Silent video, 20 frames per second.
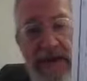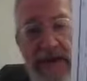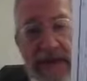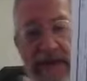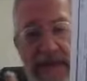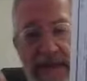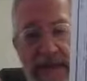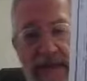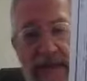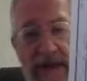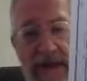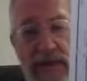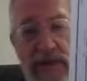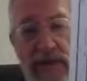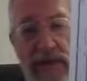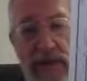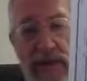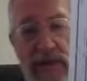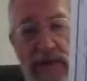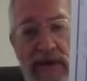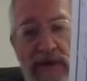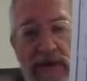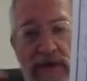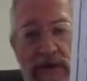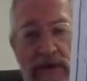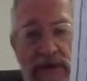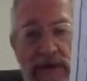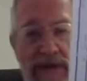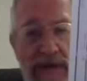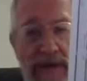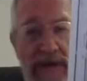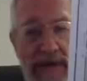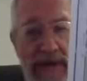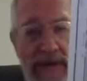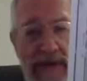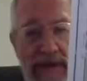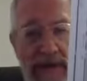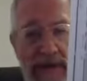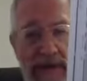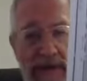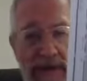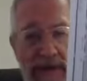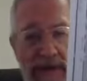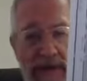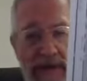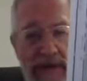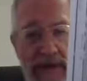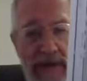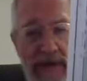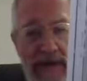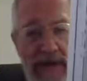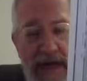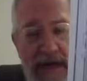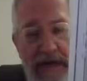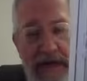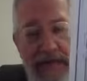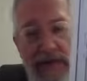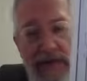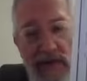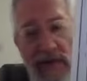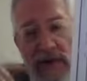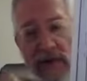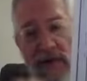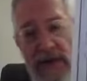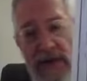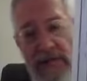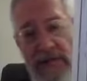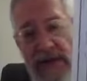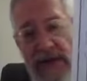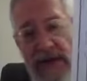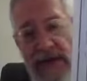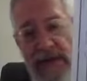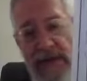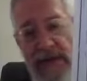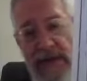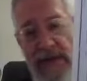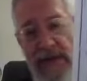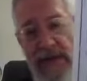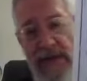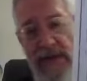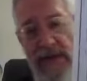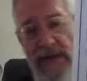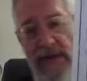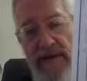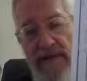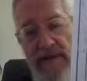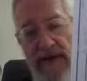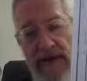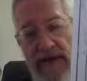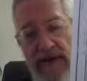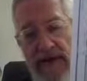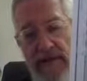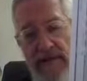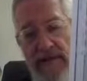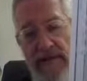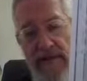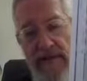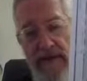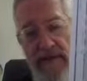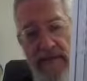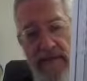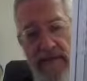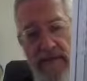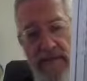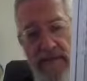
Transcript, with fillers: but he's not Tahor until nightfall of that, of that evening.